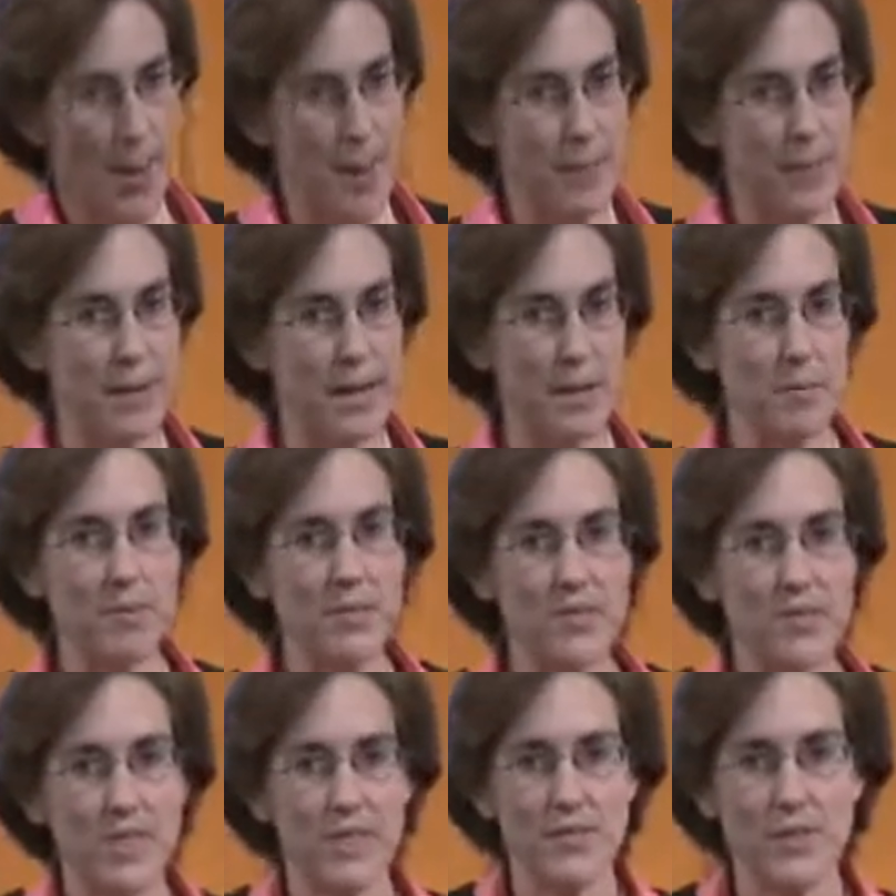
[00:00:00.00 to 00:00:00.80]
But
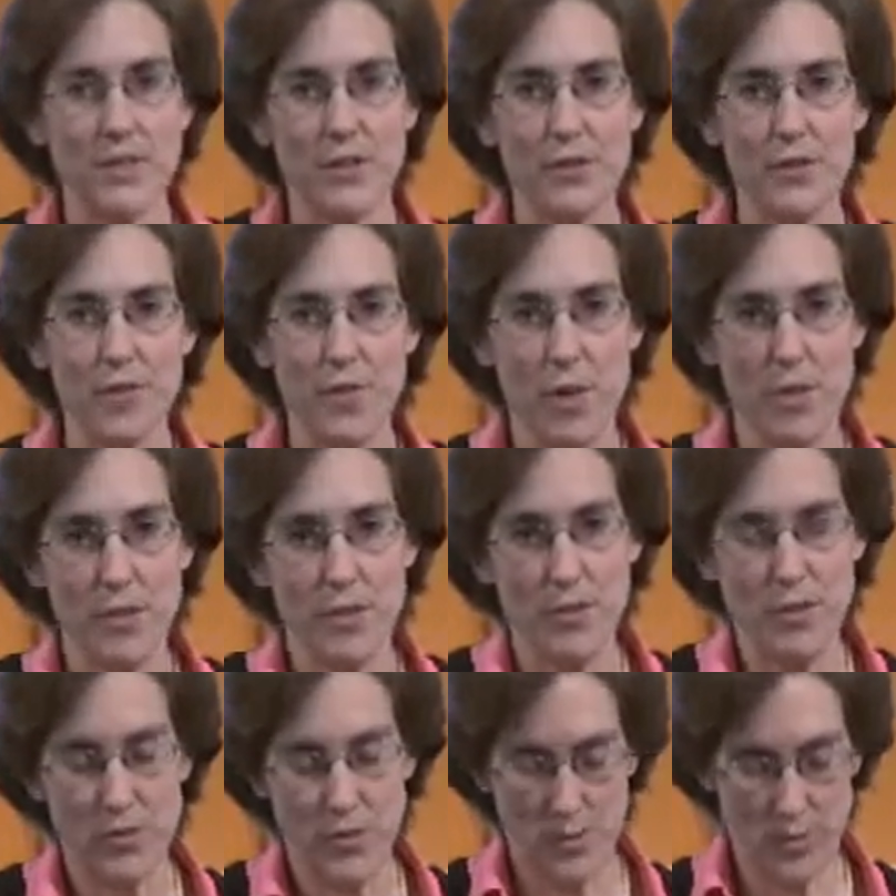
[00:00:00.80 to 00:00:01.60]
Amos gives the form a
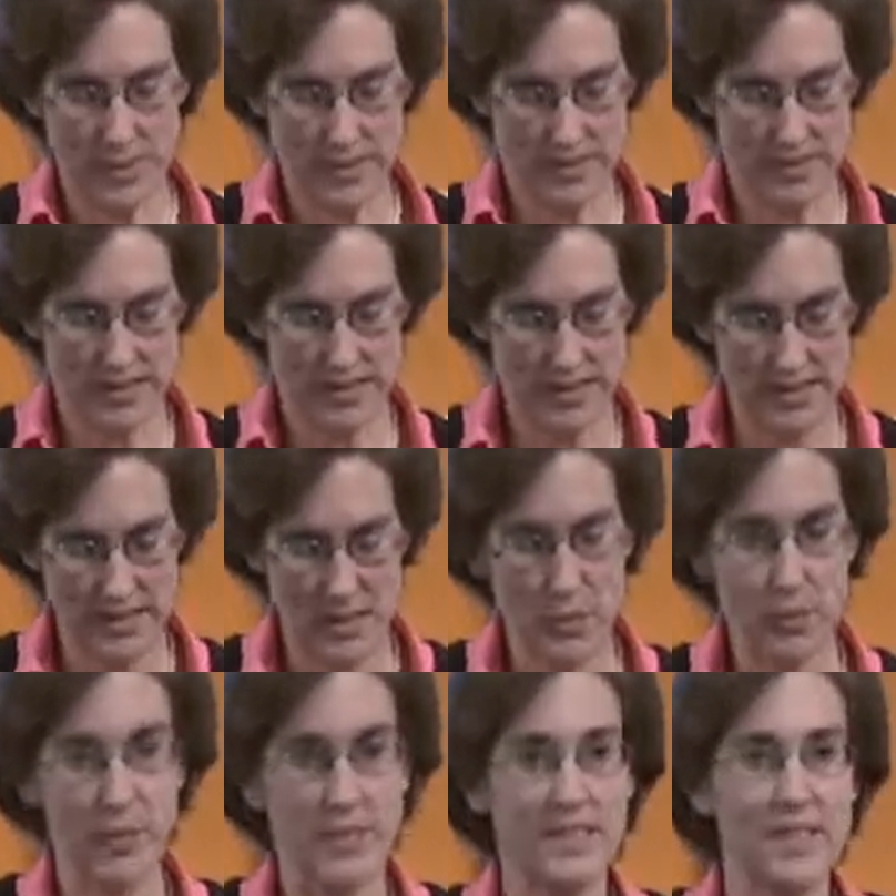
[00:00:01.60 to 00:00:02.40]
new twist, and this
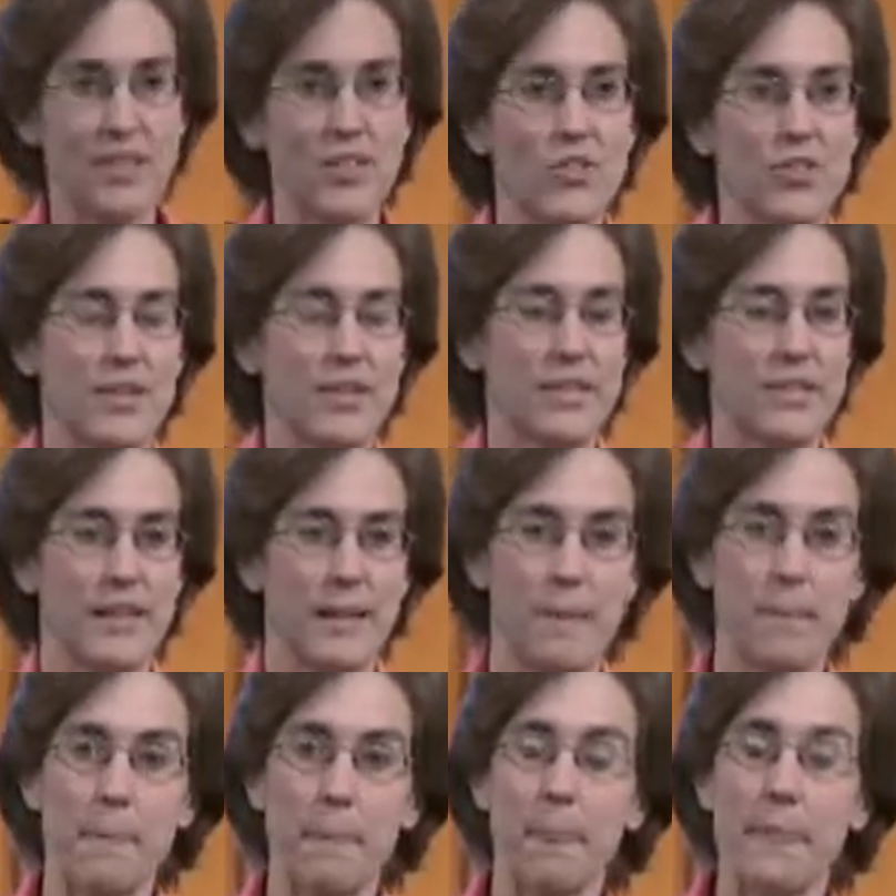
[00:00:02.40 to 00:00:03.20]
is what's
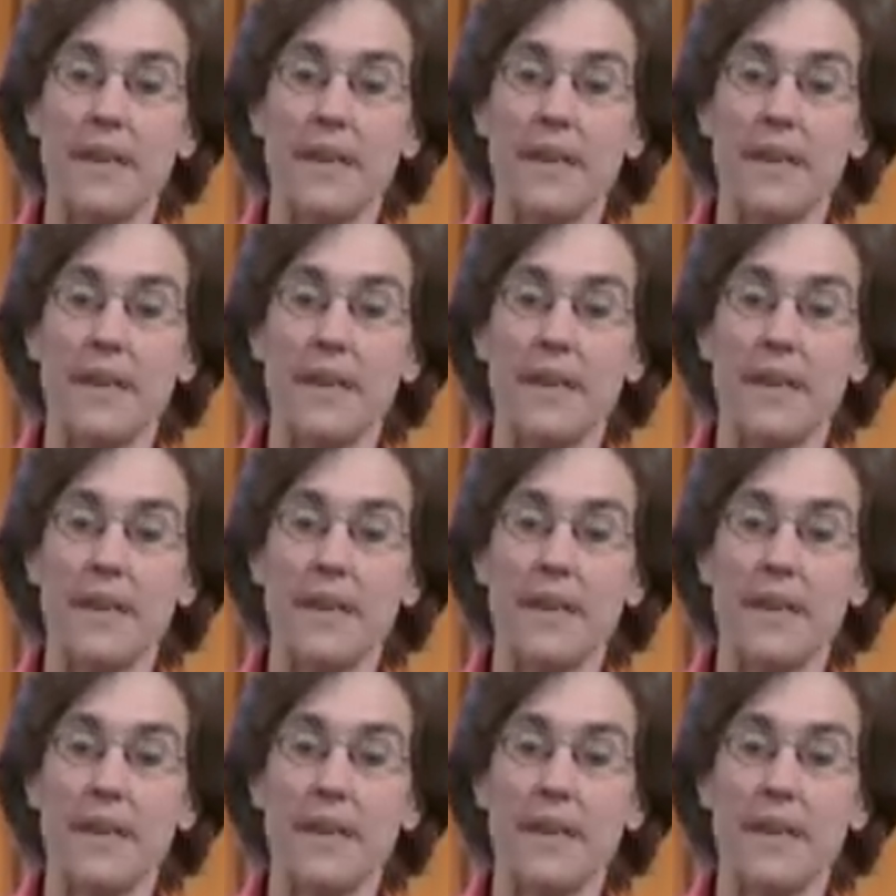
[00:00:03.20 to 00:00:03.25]
interesting.